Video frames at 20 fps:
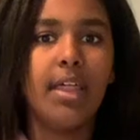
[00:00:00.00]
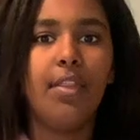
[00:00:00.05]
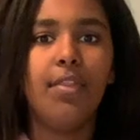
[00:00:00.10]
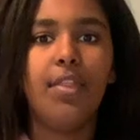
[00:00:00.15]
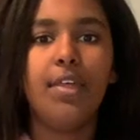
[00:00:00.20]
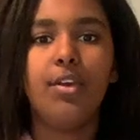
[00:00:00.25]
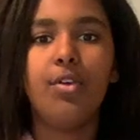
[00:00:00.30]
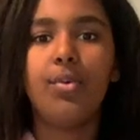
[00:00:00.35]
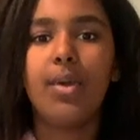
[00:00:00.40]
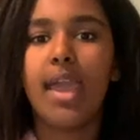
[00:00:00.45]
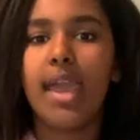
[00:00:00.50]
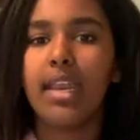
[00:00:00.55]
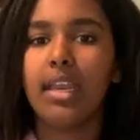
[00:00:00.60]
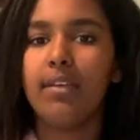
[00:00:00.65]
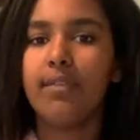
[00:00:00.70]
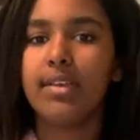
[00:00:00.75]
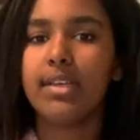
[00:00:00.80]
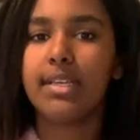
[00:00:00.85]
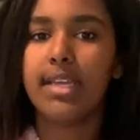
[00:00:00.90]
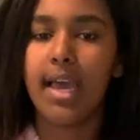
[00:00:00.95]
That you can't
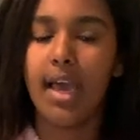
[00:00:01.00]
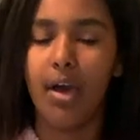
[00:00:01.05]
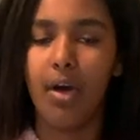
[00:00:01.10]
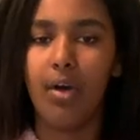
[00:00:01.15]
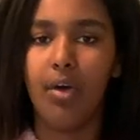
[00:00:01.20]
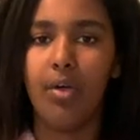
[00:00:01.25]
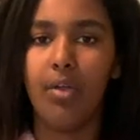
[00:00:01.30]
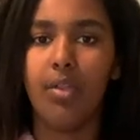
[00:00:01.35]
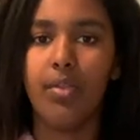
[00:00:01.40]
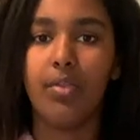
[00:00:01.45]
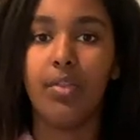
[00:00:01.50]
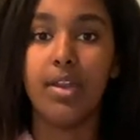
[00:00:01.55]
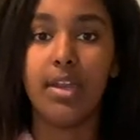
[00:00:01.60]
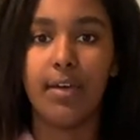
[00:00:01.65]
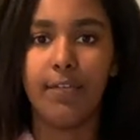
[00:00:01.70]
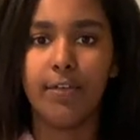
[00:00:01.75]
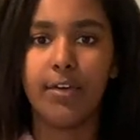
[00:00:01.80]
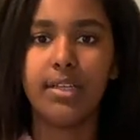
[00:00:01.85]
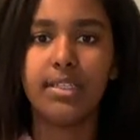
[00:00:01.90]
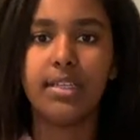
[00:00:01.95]
even tell the
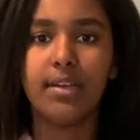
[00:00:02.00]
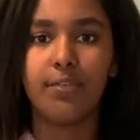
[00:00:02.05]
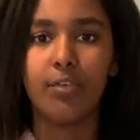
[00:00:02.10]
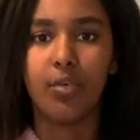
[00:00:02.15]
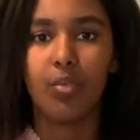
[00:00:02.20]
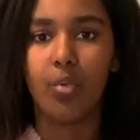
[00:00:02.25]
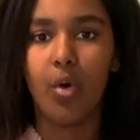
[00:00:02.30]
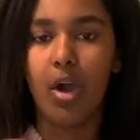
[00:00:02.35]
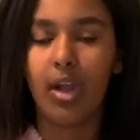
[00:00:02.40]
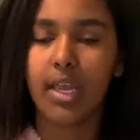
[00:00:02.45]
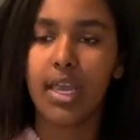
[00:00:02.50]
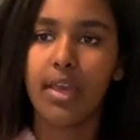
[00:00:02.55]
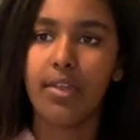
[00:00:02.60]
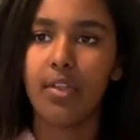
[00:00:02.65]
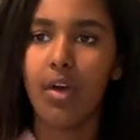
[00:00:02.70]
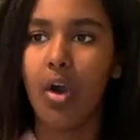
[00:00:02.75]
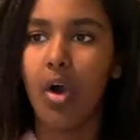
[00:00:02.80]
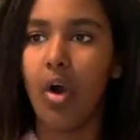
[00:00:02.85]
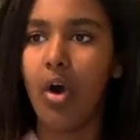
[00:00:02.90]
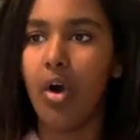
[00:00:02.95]
difference if you're walking in the
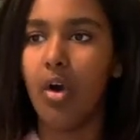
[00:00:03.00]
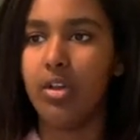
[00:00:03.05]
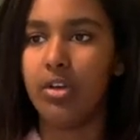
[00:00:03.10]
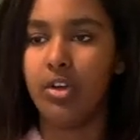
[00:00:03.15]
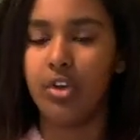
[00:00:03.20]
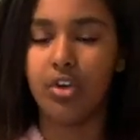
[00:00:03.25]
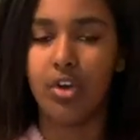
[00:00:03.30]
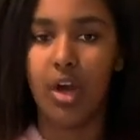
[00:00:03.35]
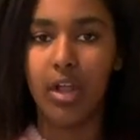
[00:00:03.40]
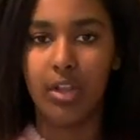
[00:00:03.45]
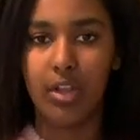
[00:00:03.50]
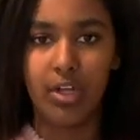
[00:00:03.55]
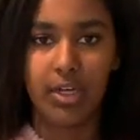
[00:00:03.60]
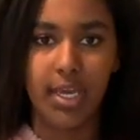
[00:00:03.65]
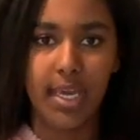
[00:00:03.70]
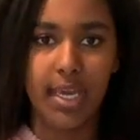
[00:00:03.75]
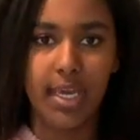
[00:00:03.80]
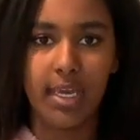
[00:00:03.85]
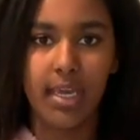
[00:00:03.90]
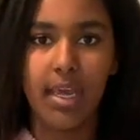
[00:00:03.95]
hall and you're not
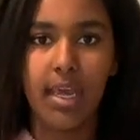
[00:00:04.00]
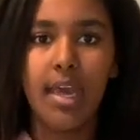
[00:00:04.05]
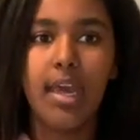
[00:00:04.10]
looking.